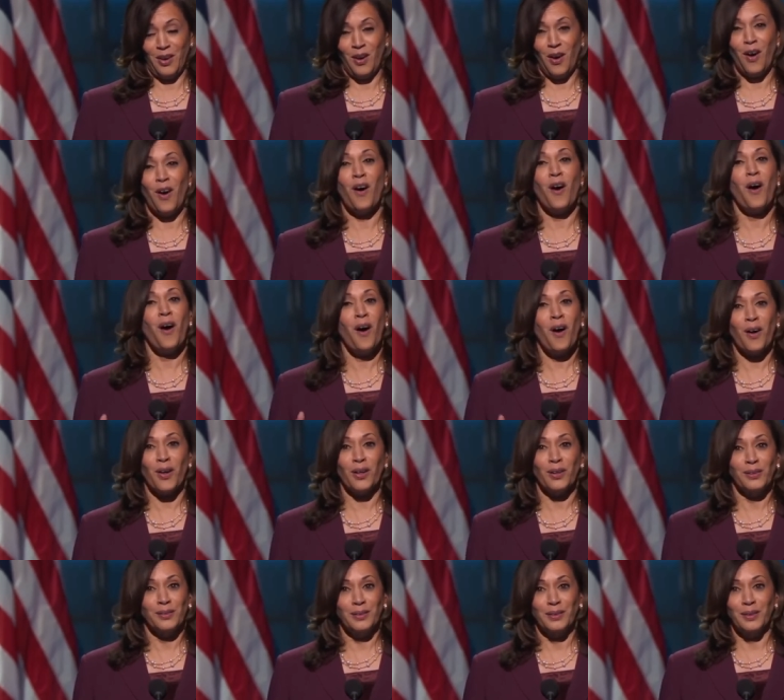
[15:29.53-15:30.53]

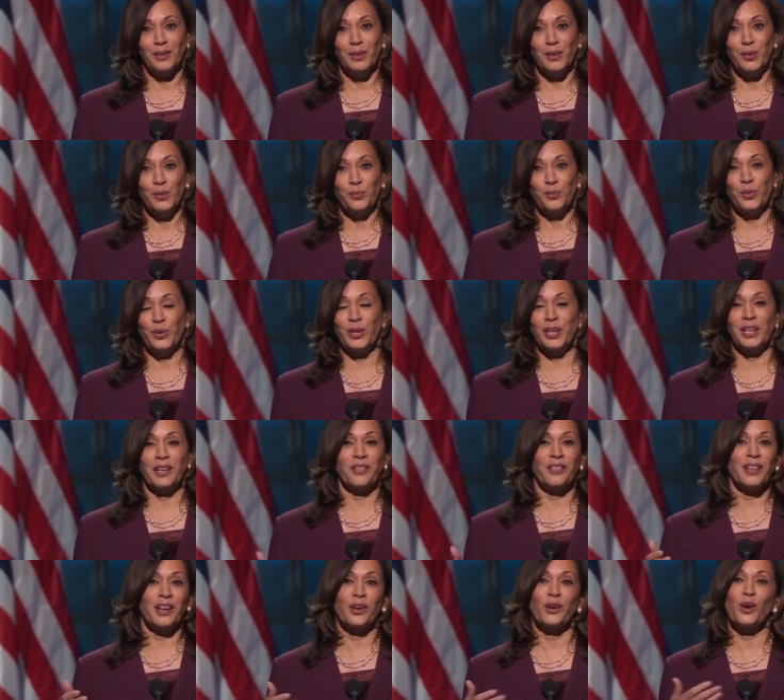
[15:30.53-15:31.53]
all putting
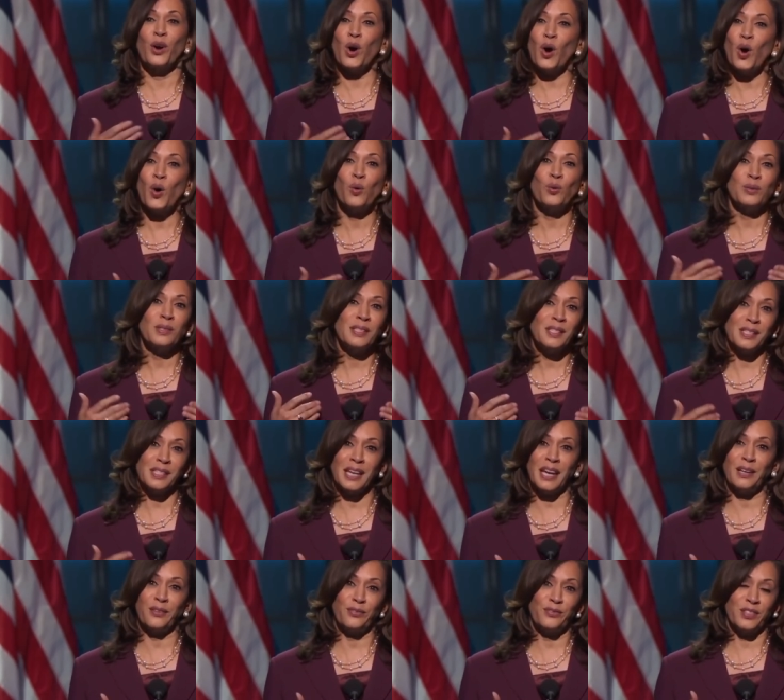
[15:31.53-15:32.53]
their own
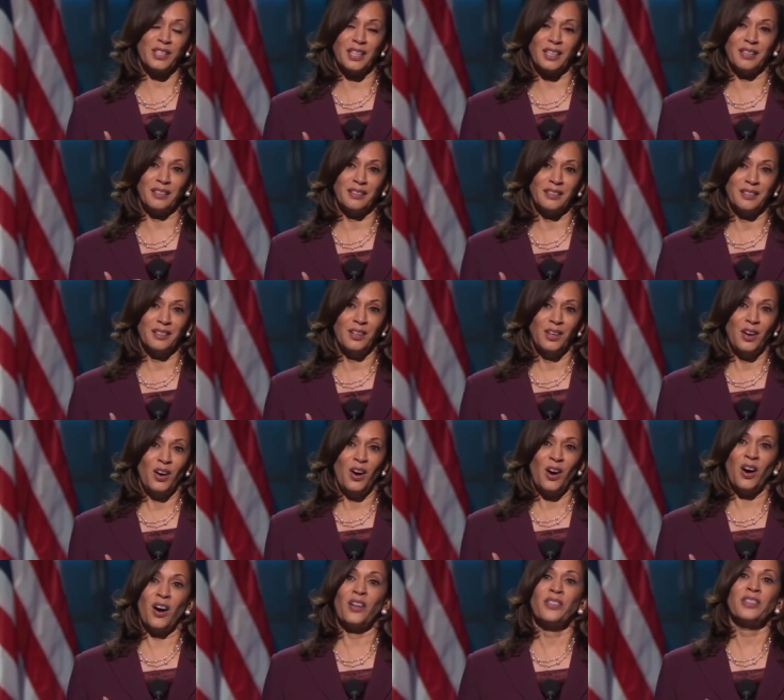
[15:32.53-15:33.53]
safety
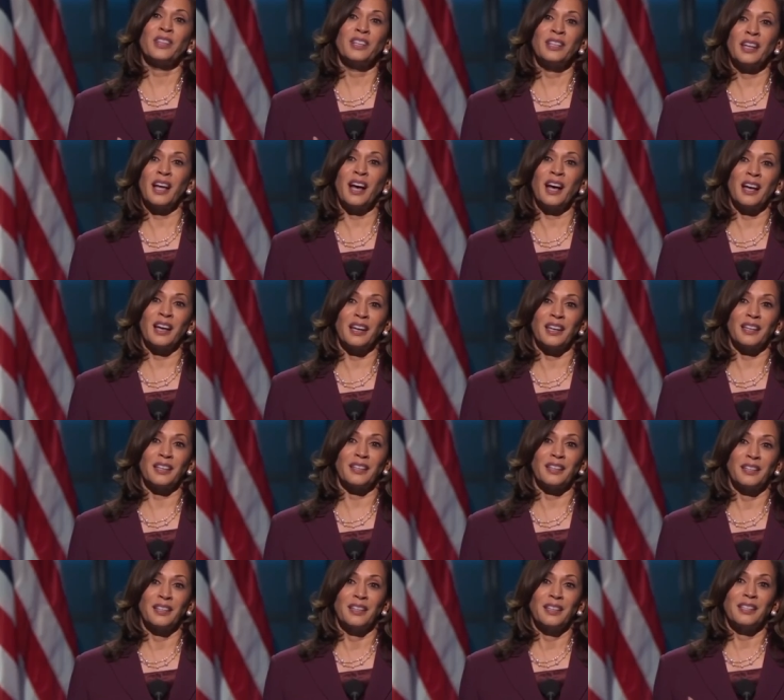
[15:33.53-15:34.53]
on the line
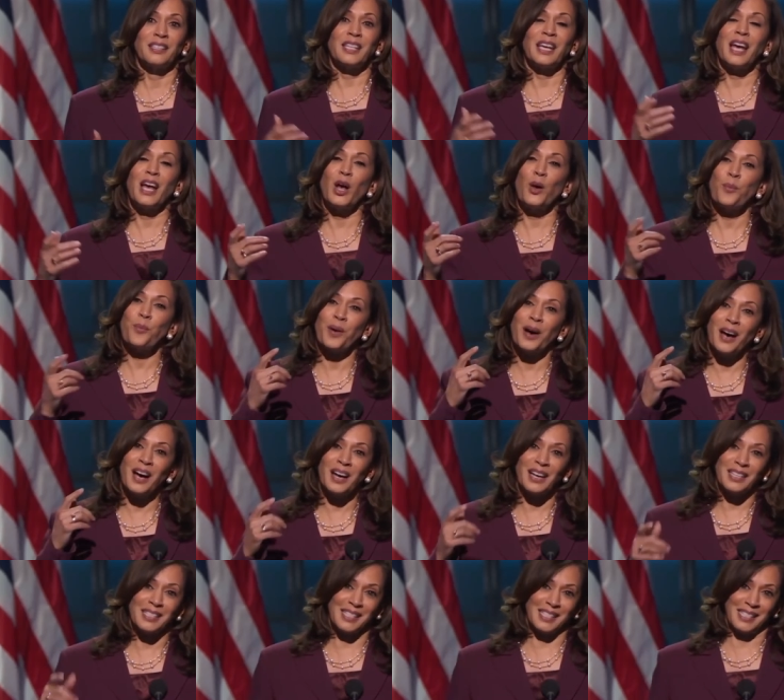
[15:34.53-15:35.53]
to help
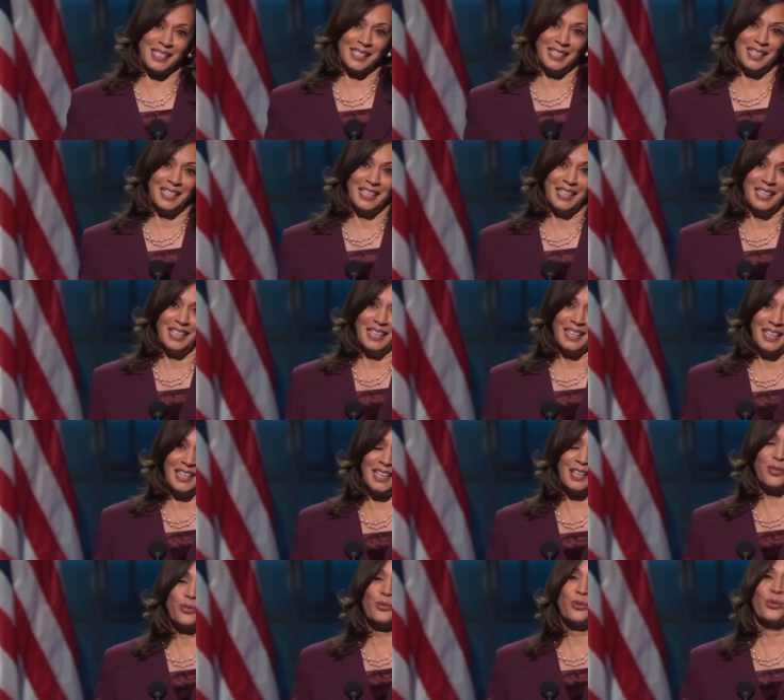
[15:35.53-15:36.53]
us
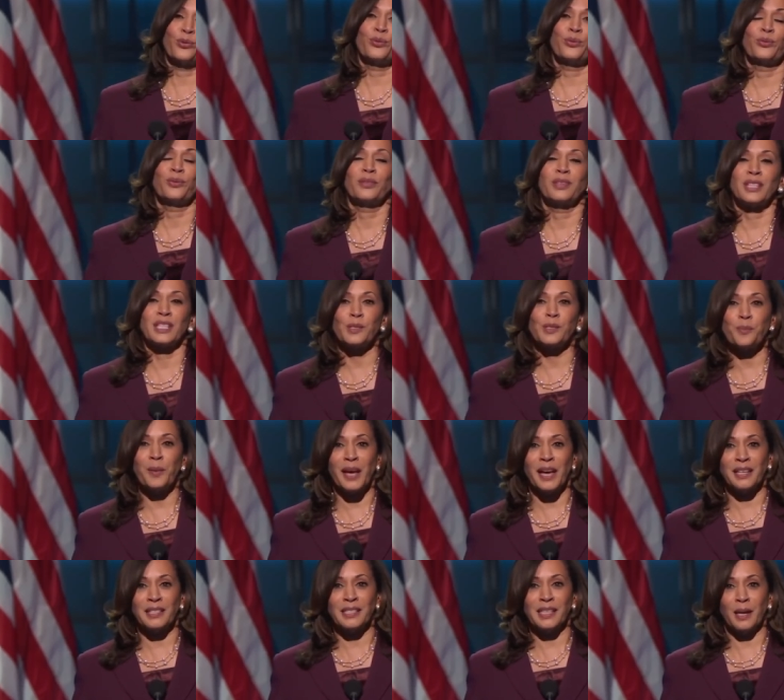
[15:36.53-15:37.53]
get through this
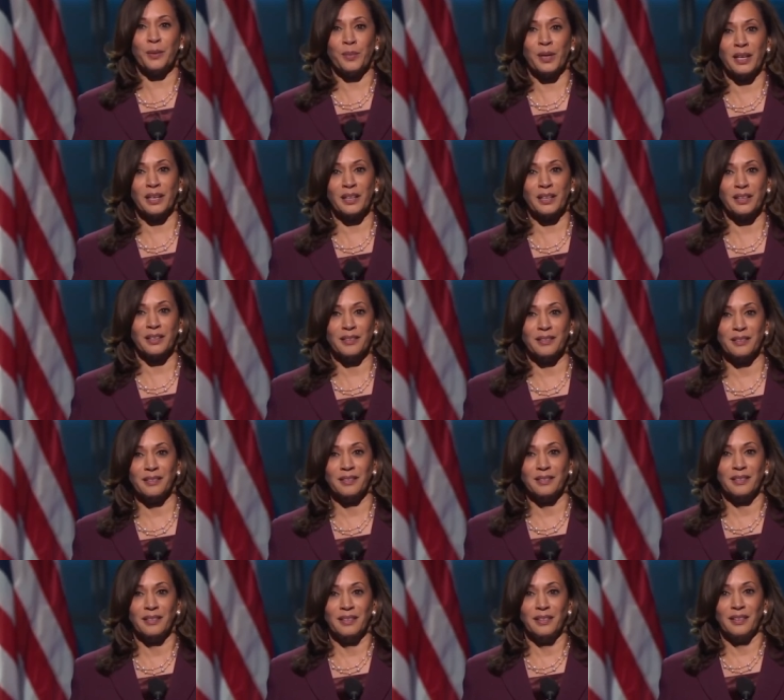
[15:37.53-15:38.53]
pandemic.
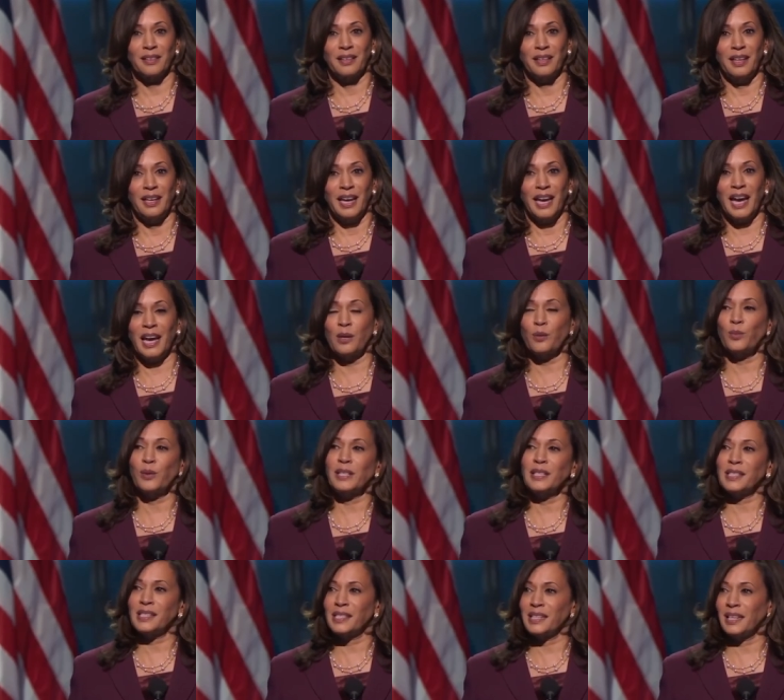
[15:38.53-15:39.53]
And we
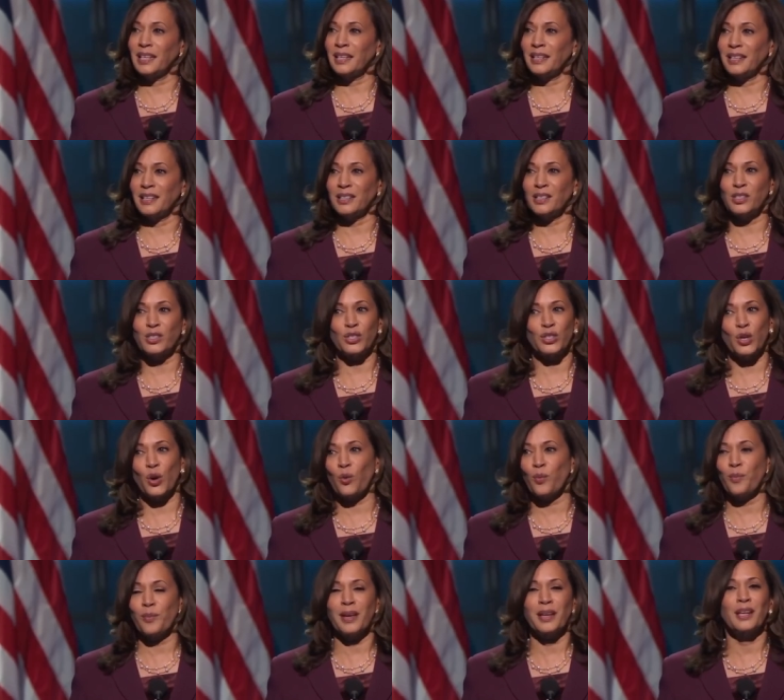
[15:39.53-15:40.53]
see it in so
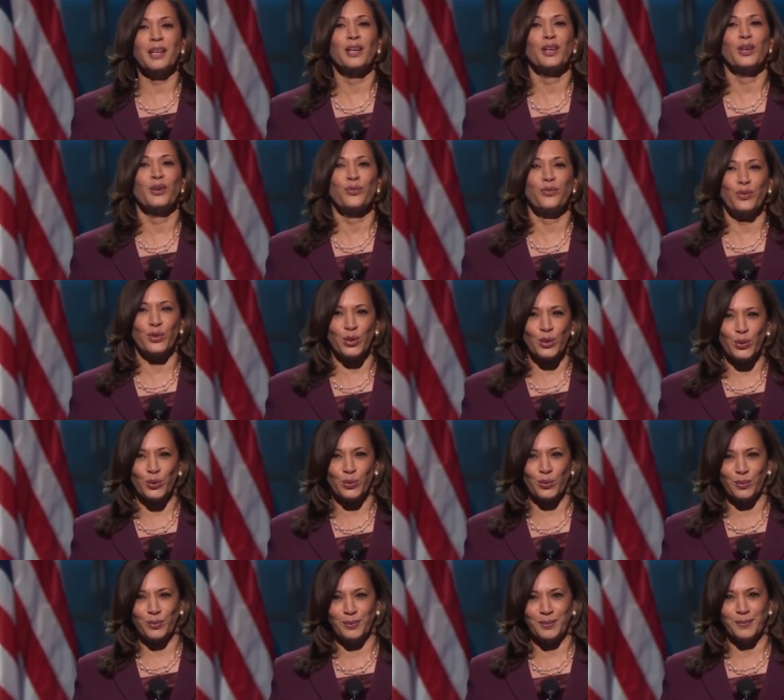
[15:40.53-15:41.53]
many of you
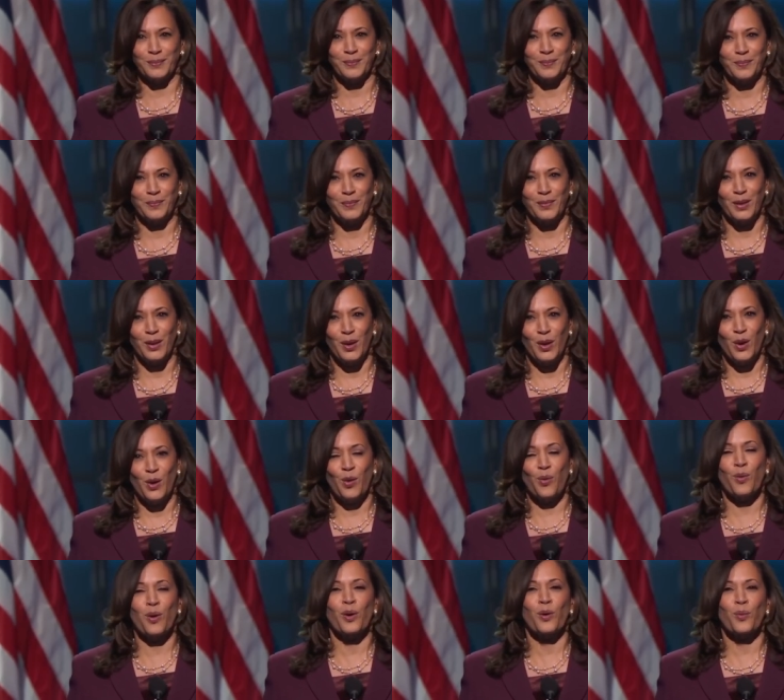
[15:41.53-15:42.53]

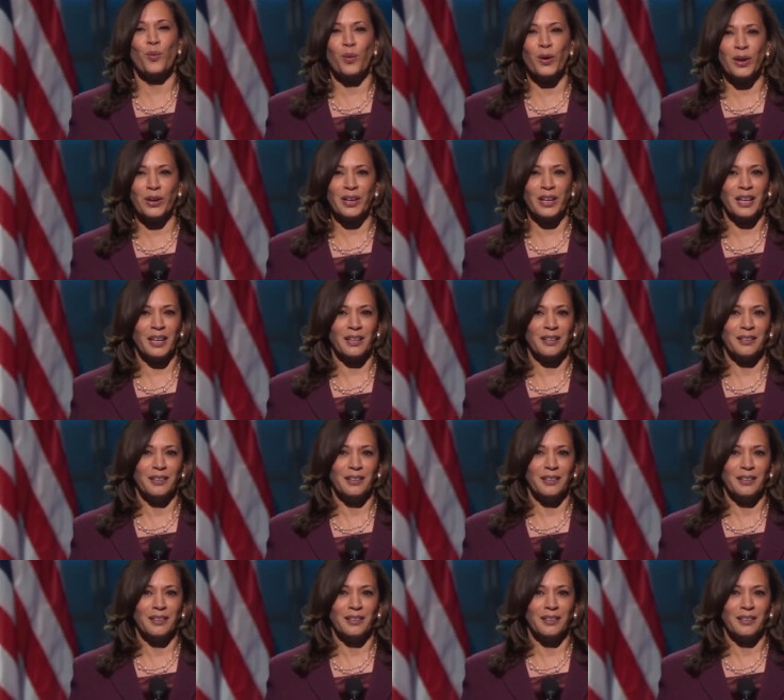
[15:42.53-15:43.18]
who are working,